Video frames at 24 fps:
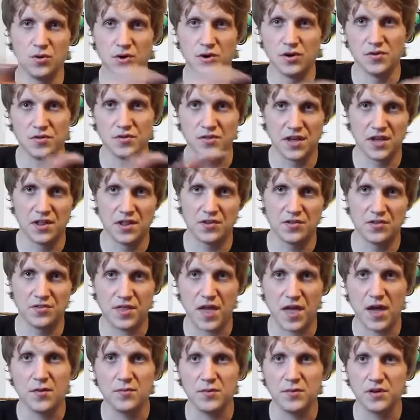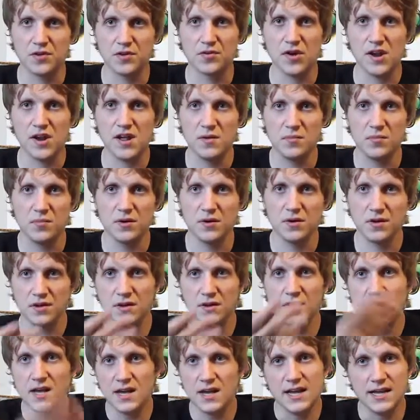the other, that would be great. But
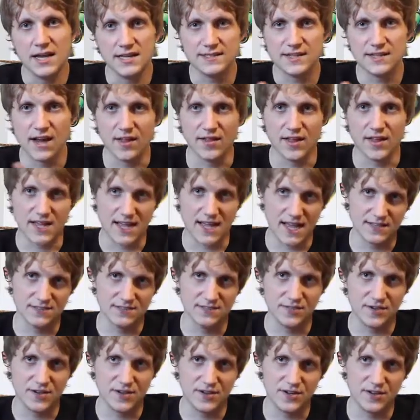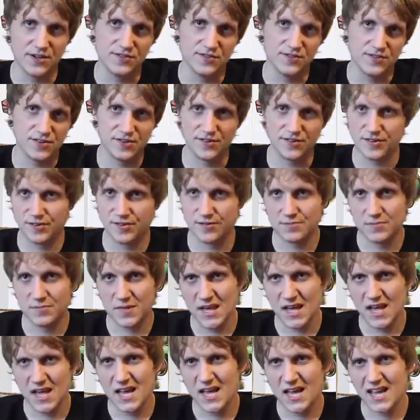it's not like Castlevania. It's just,
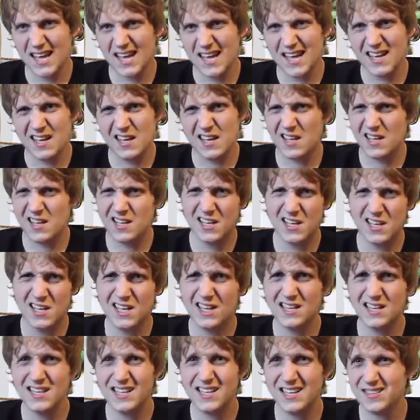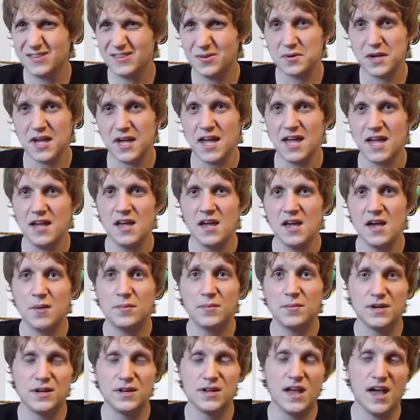it's okay. But
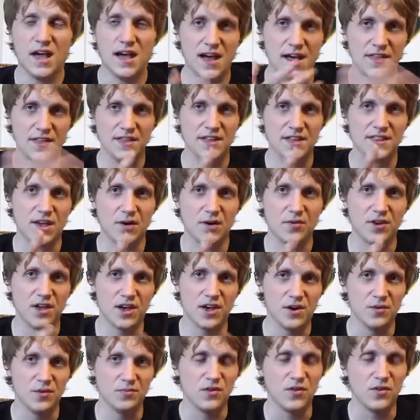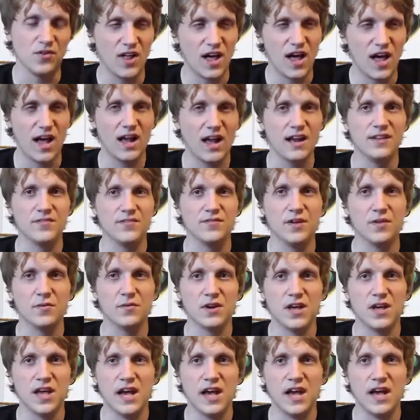I think that would have helped a lot if they would have
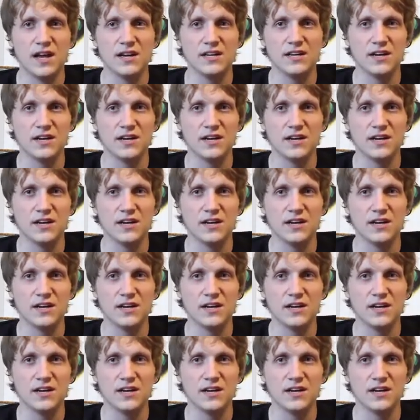had